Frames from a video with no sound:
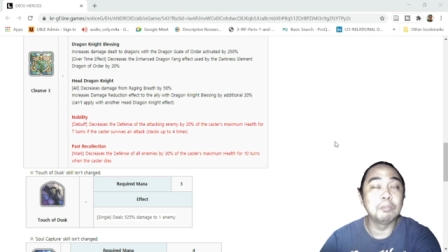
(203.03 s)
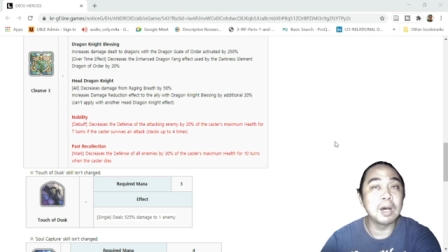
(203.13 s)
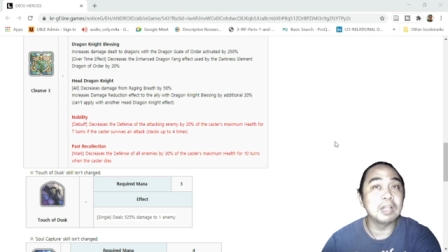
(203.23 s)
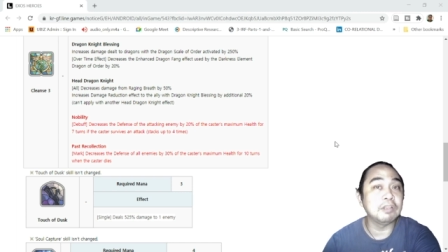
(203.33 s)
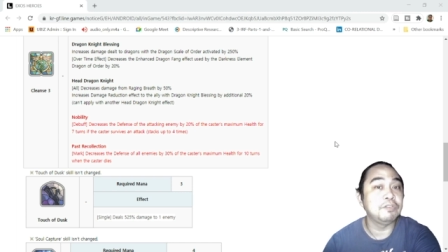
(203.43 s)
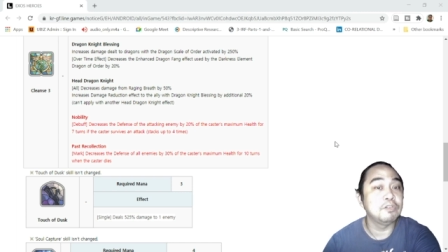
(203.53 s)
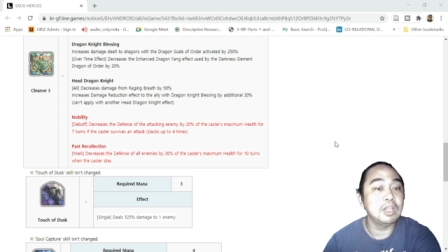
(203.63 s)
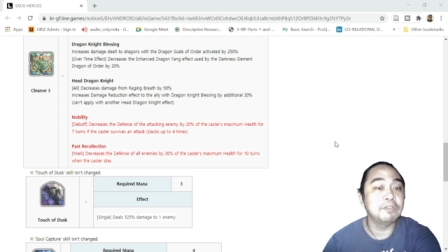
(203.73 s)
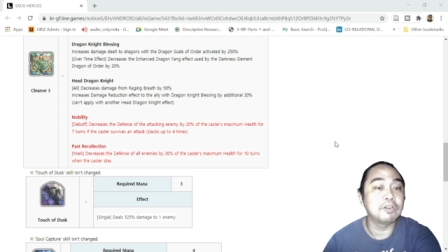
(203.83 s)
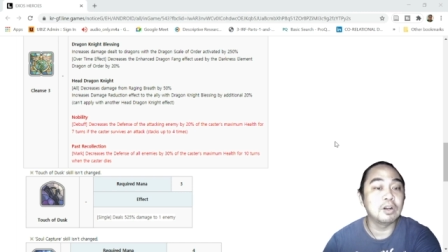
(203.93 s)
But if you
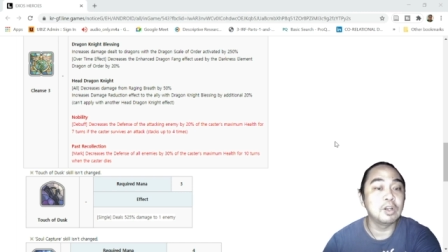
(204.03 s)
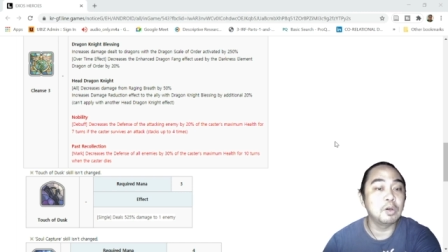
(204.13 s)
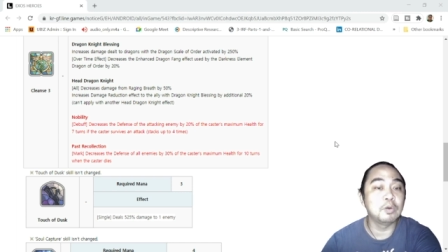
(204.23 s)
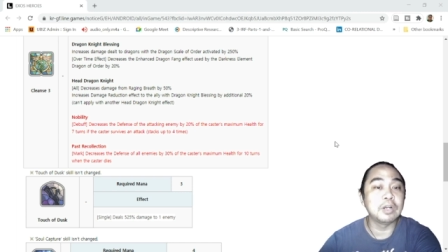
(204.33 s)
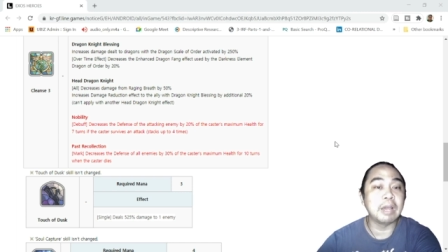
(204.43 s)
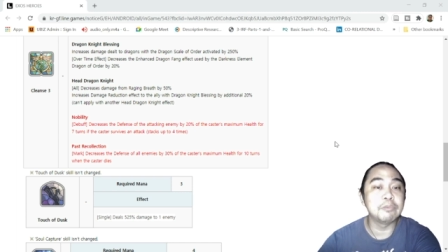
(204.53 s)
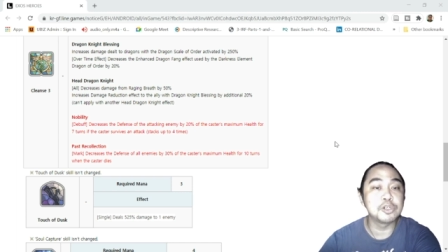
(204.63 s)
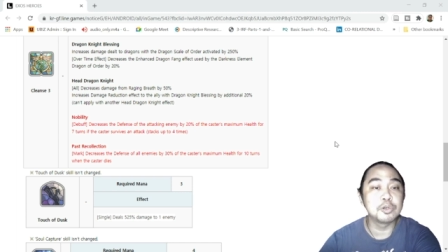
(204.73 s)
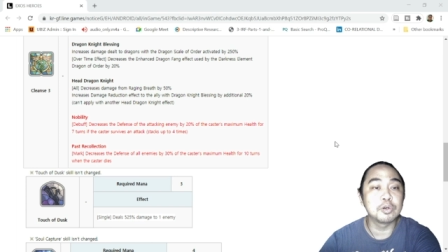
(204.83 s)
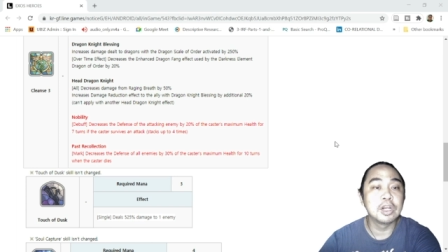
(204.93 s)
leave her alone, I'm
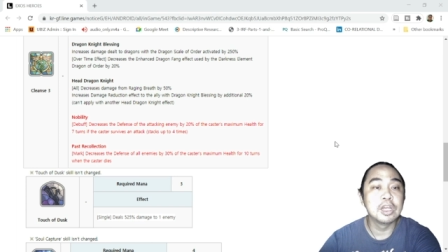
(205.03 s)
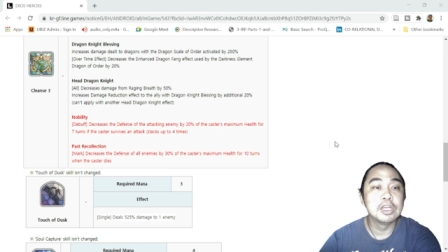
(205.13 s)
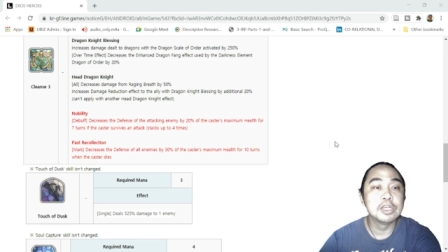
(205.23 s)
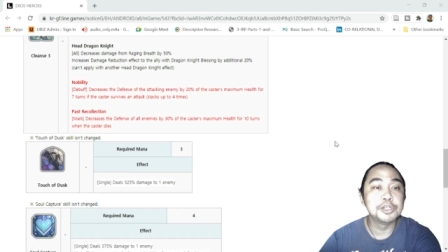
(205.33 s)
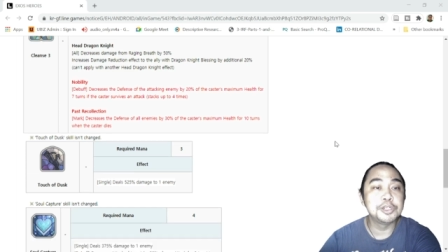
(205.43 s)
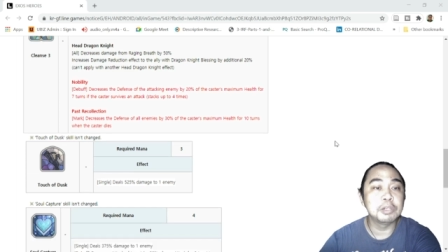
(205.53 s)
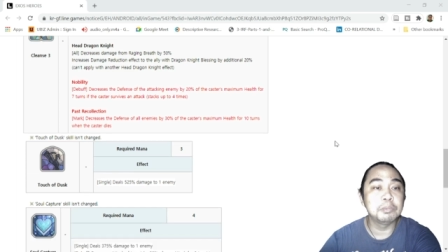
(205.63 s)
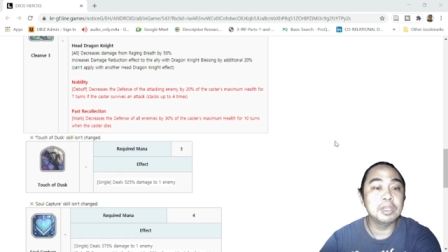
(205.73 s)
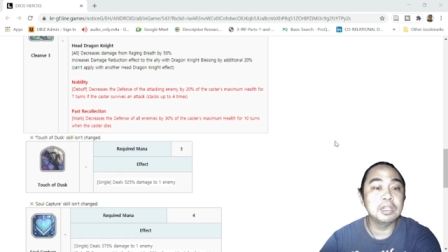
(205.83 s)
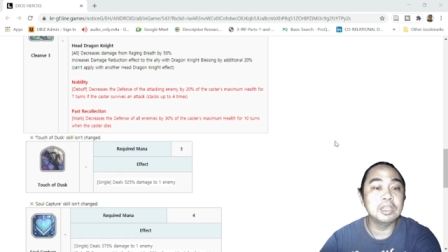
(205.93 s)
sure she'll
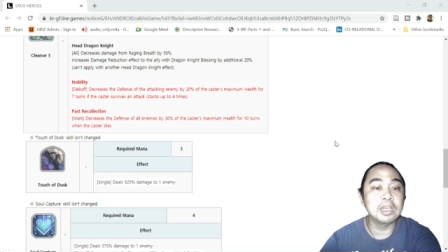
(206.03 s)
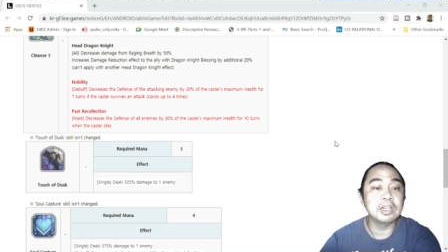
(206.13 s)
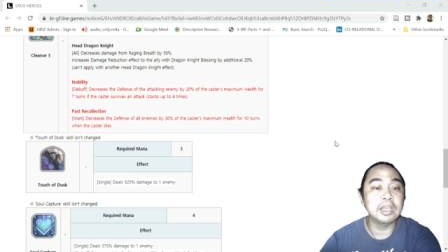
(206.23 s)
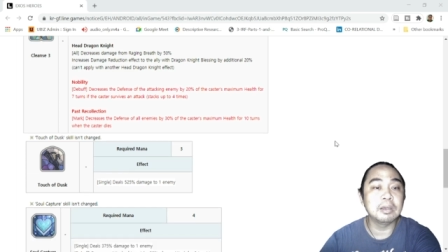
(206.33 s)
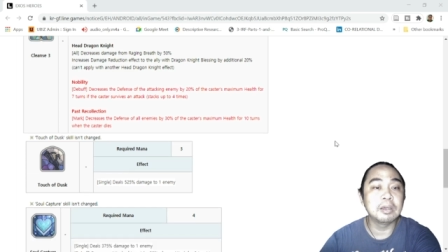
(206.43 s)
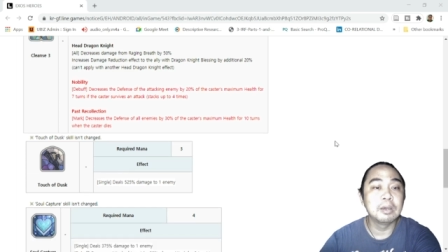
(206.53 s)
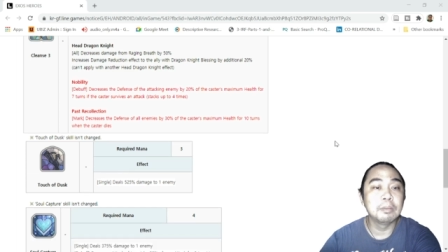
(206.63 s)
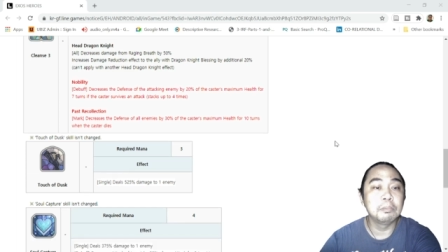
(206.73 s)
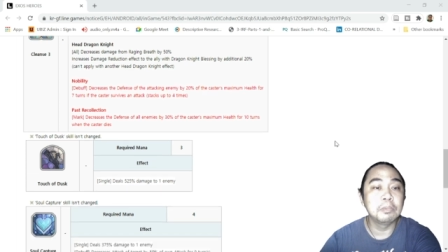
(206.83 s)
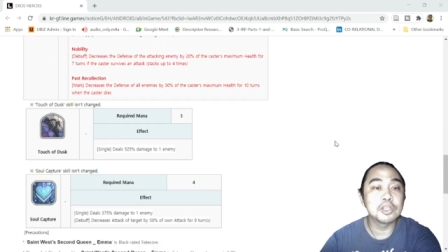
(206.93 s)
be dealing
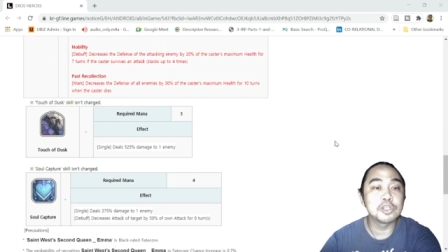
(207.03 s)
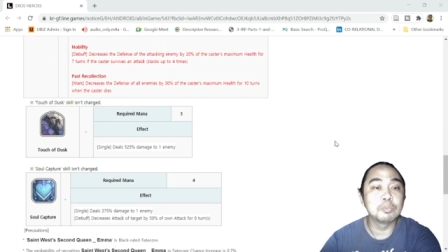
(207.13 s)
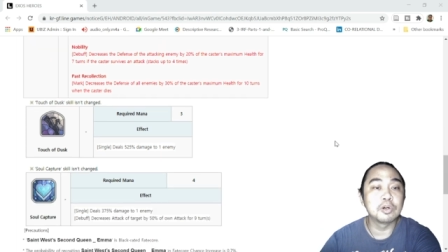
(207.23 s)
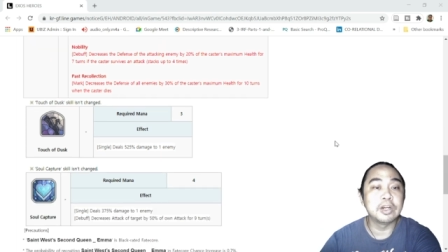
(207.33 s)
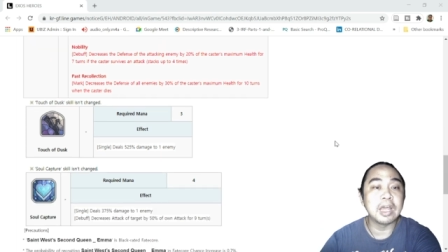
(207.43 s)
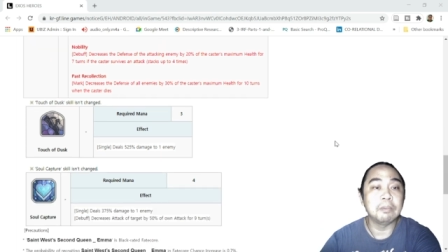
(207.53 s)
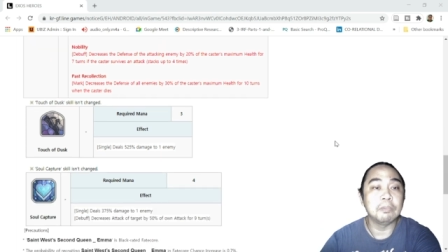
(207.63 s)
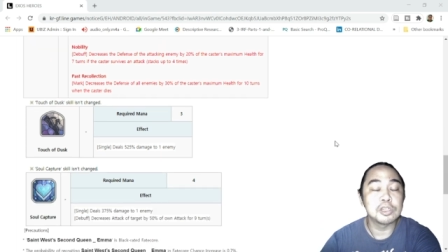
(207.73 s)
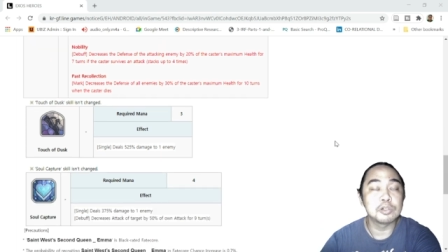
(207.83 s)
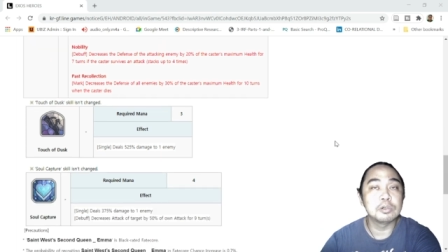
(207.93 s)
much more
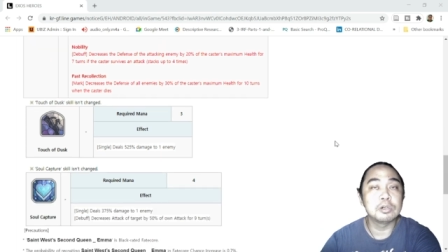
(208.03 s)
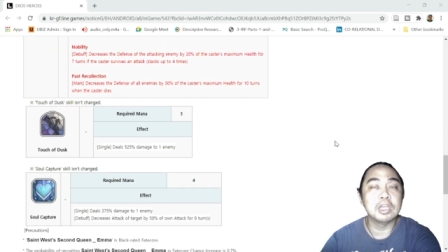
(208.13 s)
damage,